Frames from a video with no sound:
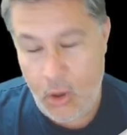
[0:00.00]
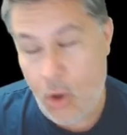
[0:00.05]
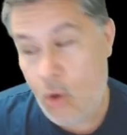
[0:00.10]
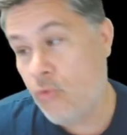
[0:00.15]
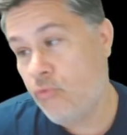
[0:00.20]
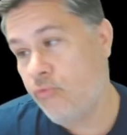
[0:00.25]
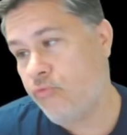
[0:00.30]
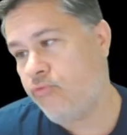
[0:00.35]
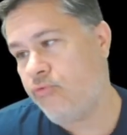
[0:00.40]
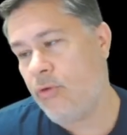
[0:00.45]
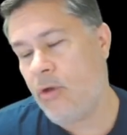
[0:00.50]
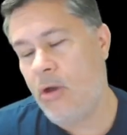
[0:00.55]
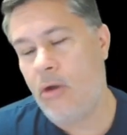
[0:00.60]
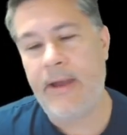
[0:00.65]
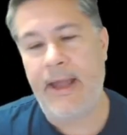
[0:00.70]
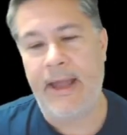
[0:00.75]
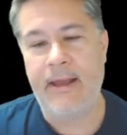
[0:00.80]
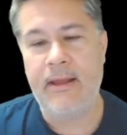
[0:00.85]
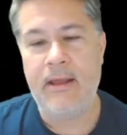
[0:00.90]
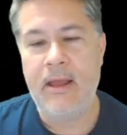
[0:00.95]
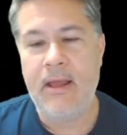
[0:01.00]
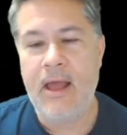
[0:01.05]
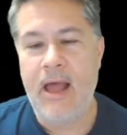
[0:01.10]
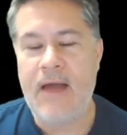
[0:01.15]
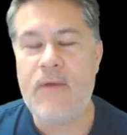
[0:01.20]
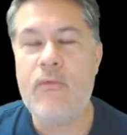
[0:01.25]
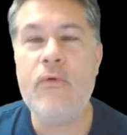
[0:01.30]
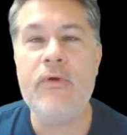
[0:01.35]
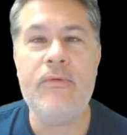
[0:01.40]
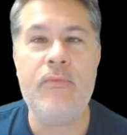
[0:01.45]
Oof. Okay.
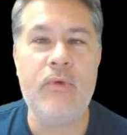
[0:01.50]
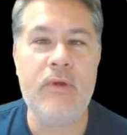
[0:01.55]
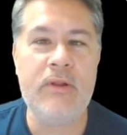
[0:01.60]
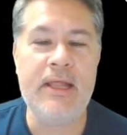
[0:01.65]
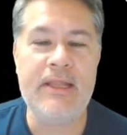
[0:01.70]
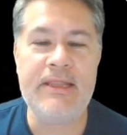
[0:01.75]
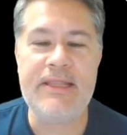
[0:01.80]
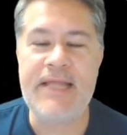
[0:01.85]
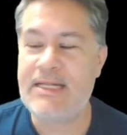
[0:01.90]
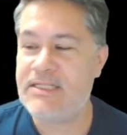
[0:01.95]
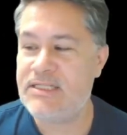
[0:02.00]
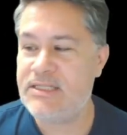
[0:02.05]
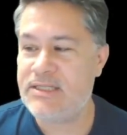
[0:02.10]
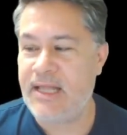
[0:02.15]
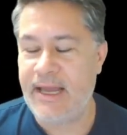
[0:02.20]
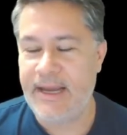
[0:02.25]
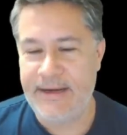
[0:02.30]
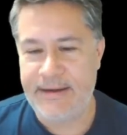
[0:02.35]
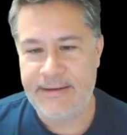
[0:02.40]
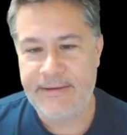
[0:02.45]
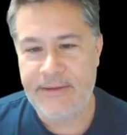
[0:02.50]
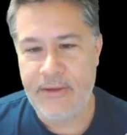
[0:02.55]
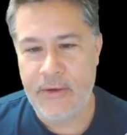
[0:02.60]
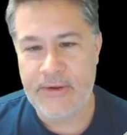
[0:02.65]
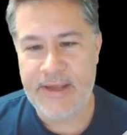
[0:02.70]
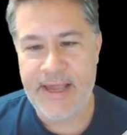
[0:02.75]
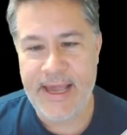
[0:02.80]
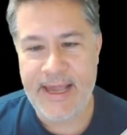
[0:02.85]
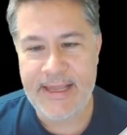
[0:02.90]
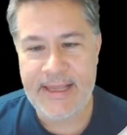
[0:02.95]
We'll let that slide.
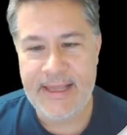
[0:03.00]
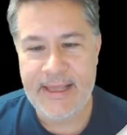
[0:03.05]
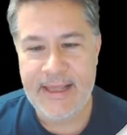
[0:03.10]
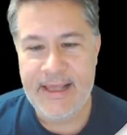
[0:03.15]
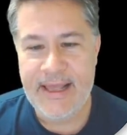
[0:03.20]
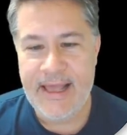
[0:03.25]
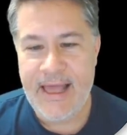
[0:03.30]
Okay.